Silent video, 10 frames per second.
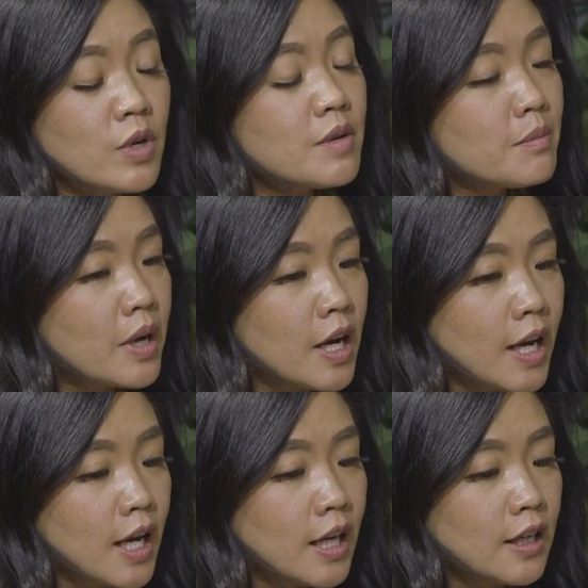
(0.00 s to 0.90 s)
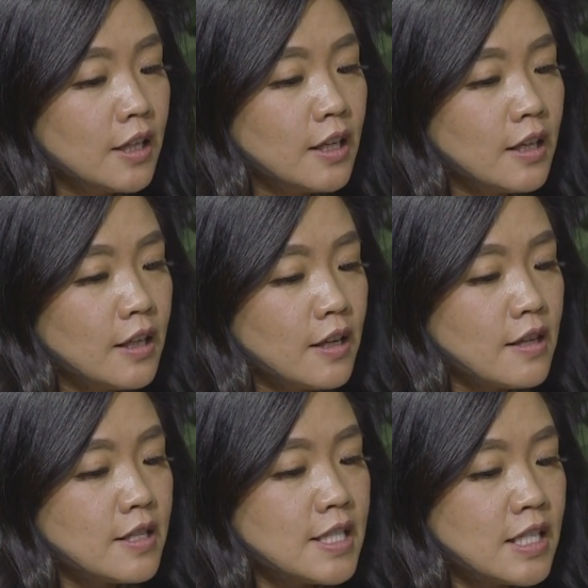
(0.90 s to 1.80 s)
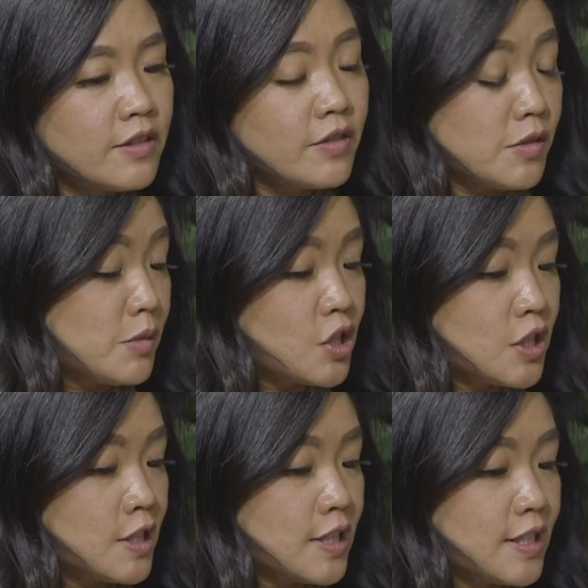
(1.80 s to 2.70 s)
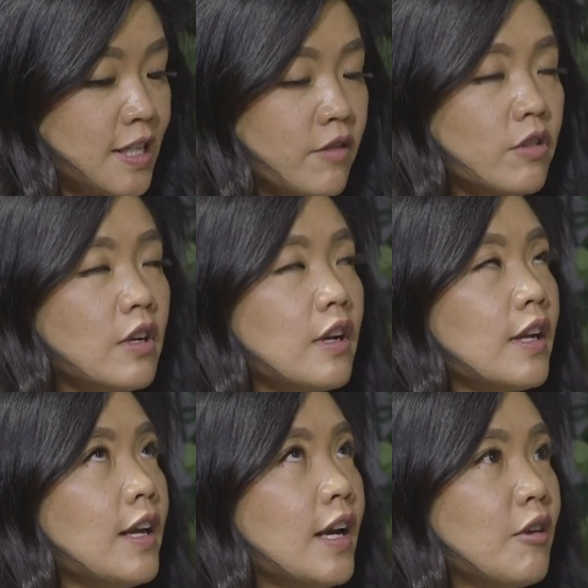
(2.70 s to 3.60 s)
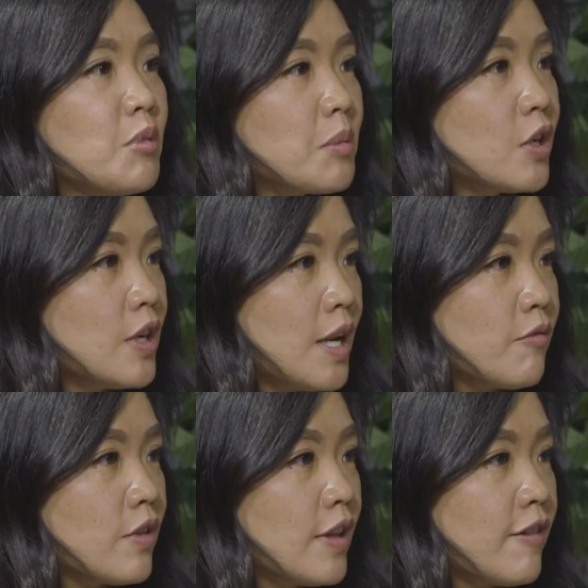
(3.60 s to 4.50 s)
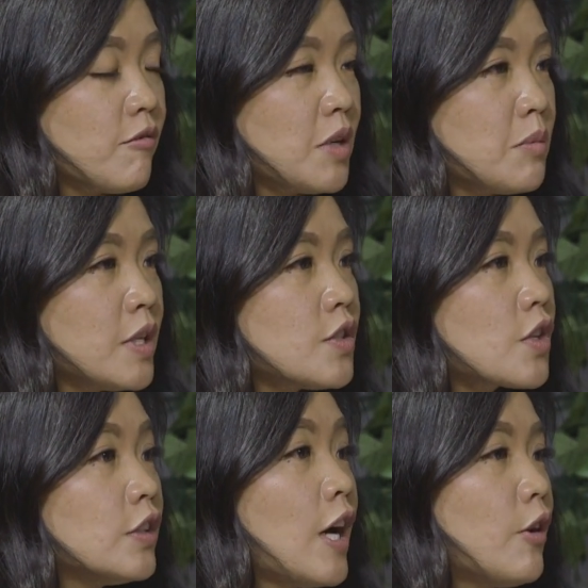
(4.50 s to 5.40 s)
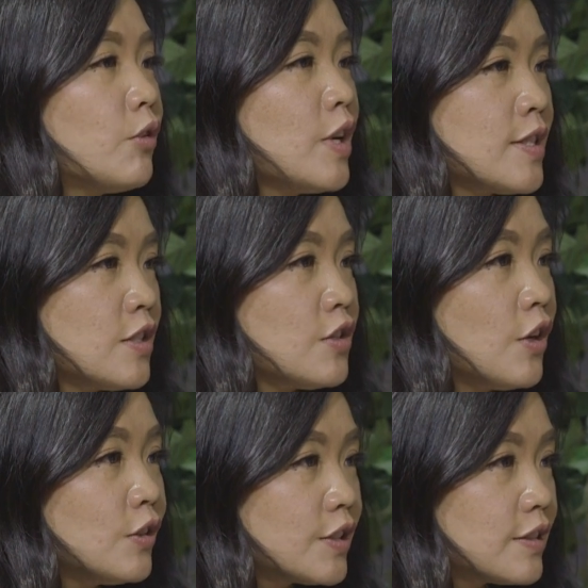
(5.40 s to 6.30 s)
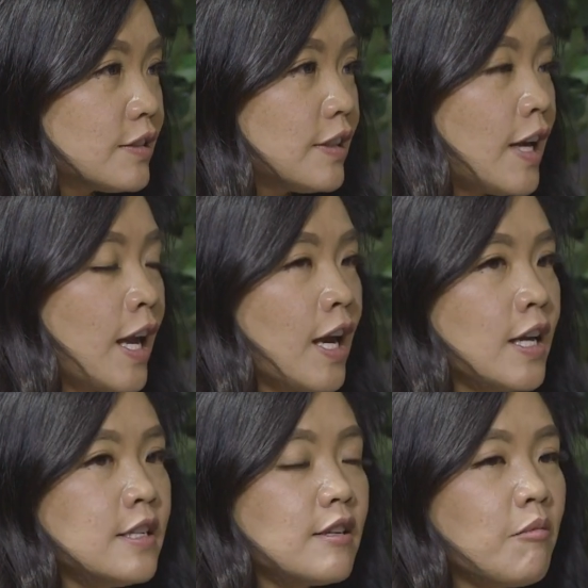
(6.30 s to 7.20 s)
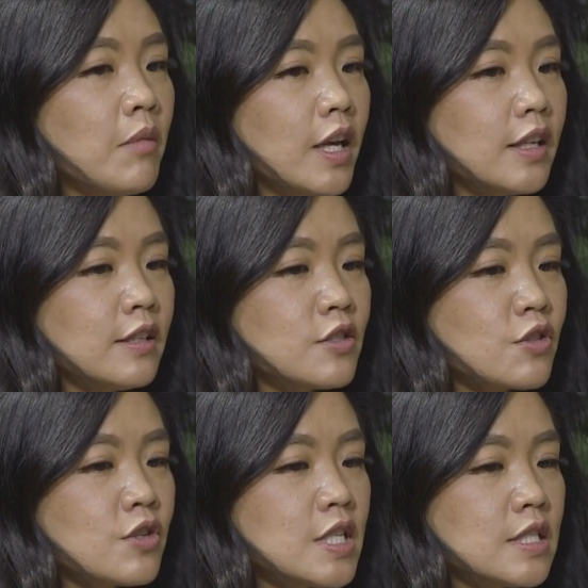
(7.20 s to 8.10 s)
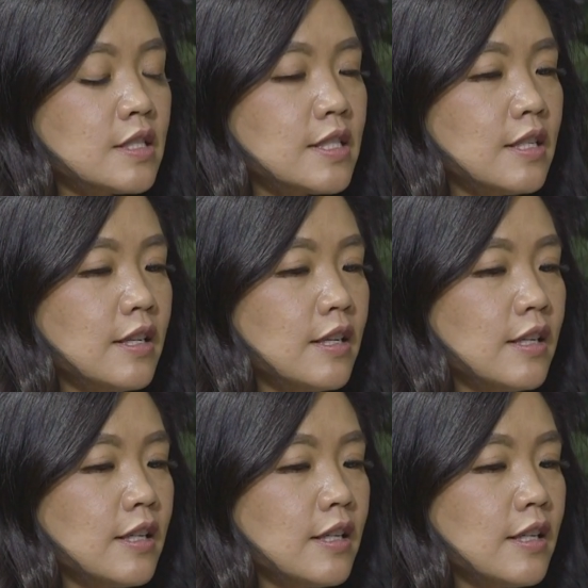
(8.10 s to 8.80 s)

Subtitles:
written by the Dean of Admissions at Stanford, and I can't remember her name for the life of me, but it's called How to Raise an Adult. And my concern is,